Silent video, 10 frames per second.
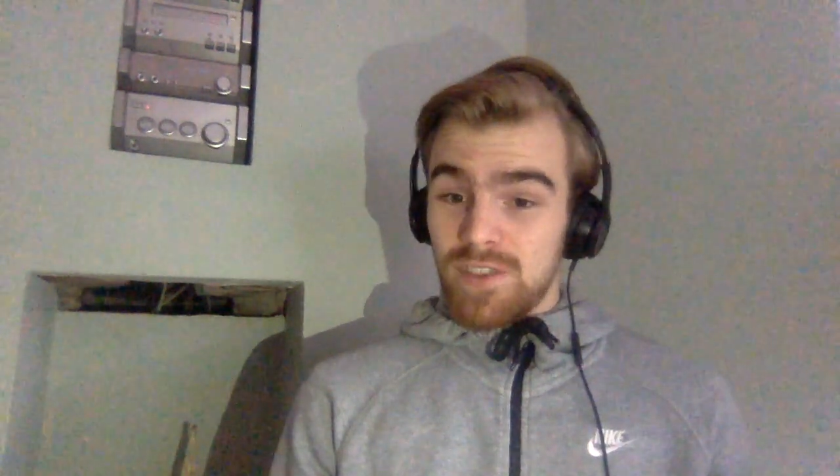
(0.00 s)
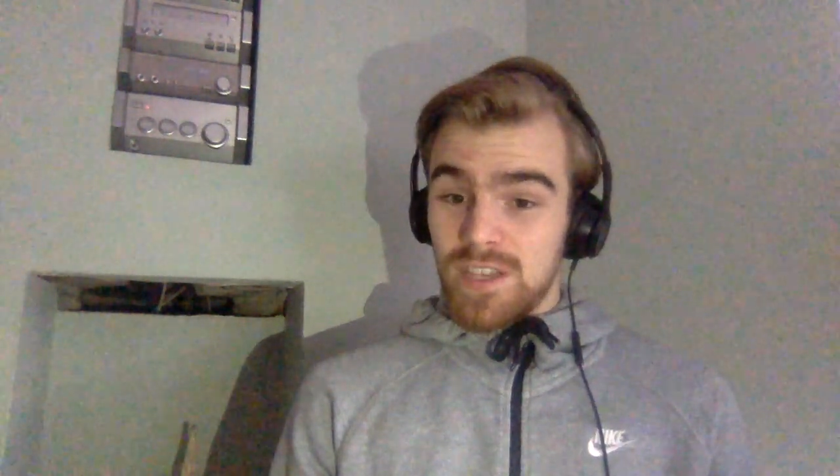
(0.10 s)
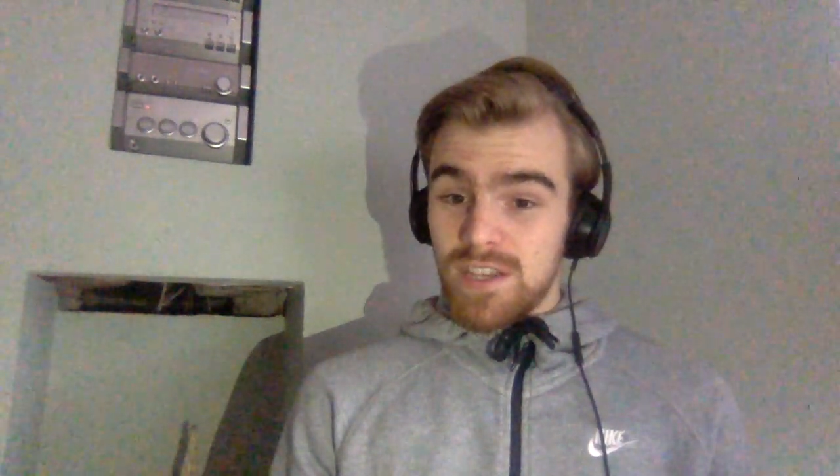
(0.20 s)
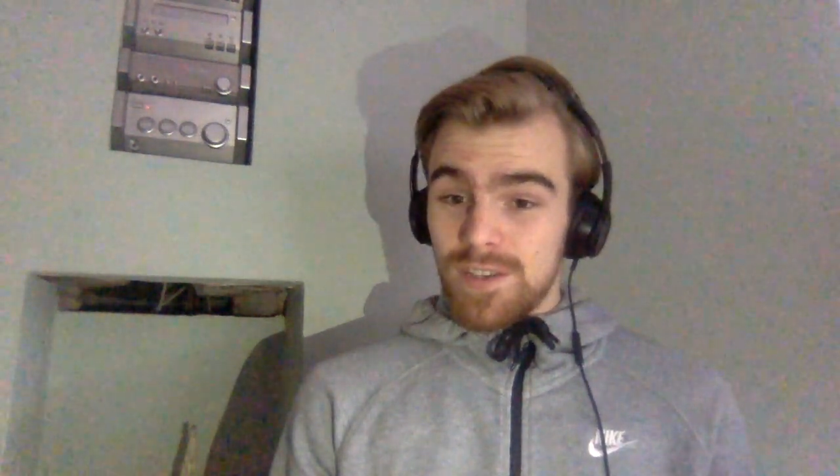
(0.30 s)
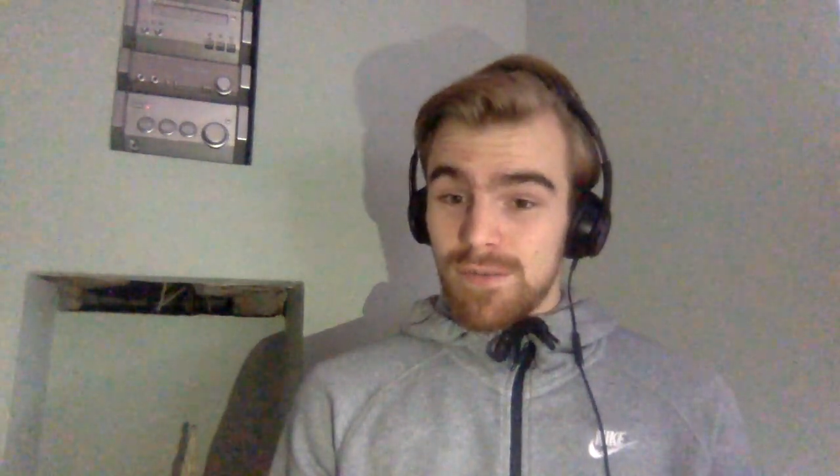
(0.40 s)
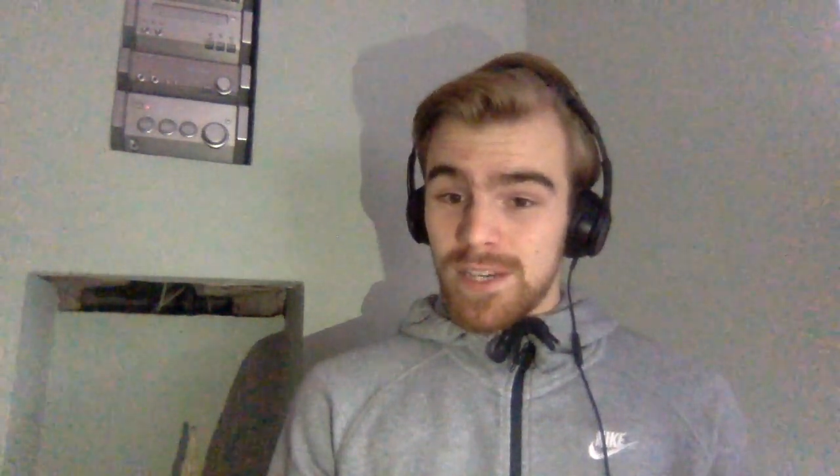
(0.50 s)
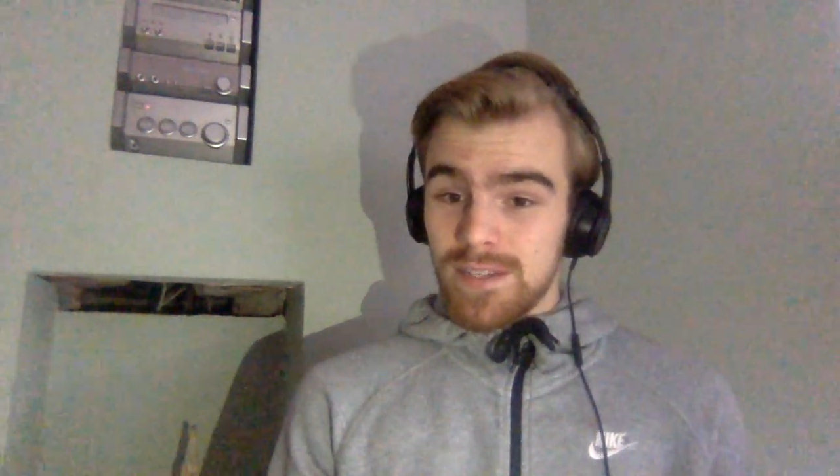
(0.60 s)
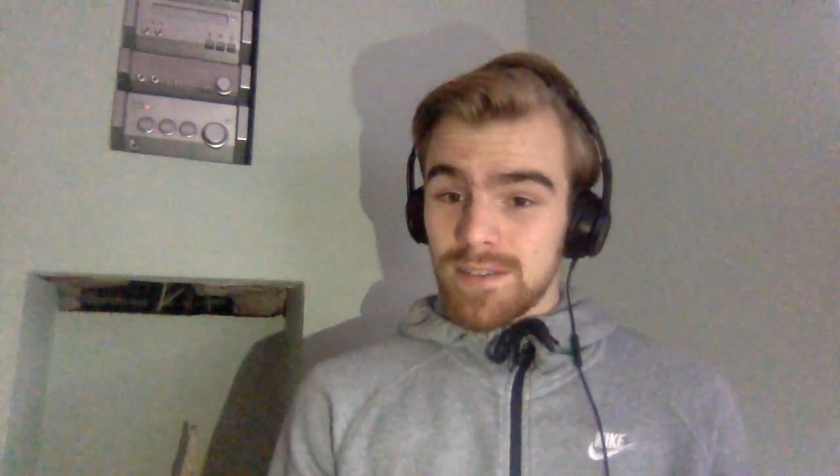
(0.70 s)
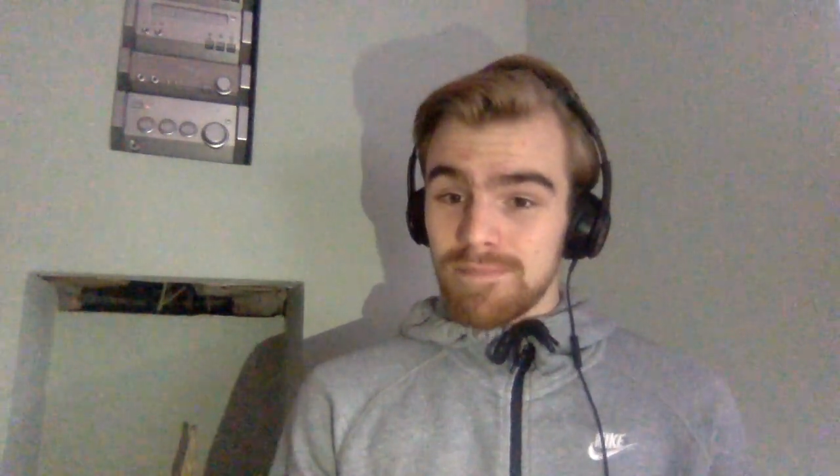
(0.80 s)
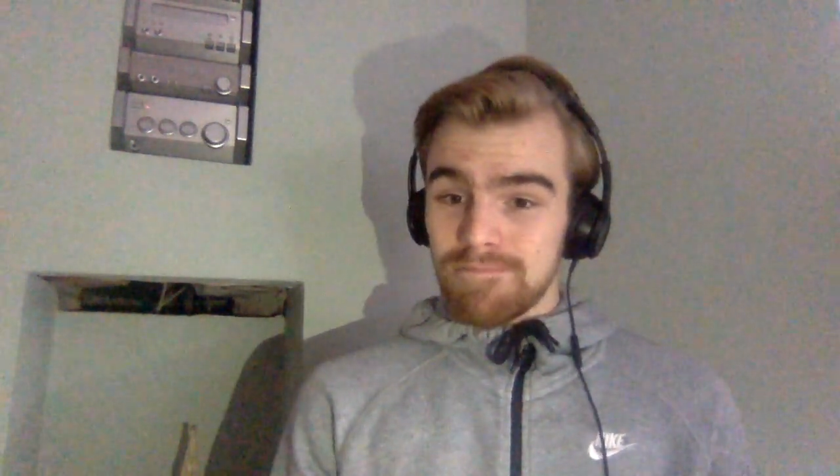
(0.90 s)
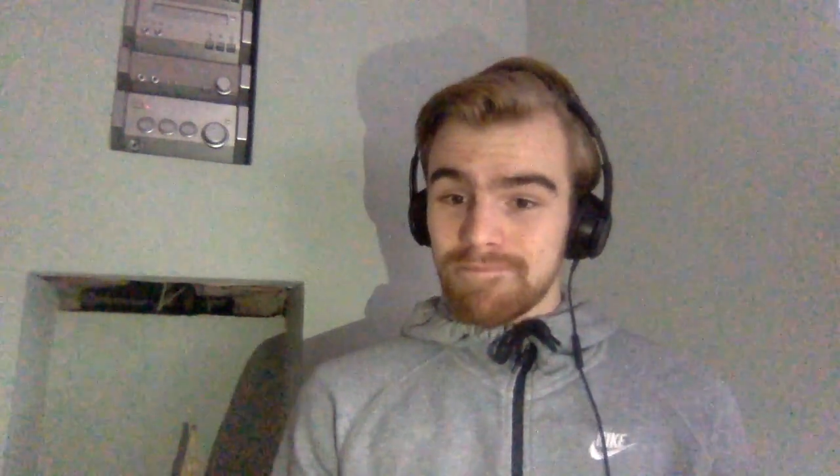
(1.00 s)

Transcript: the easy way, is it?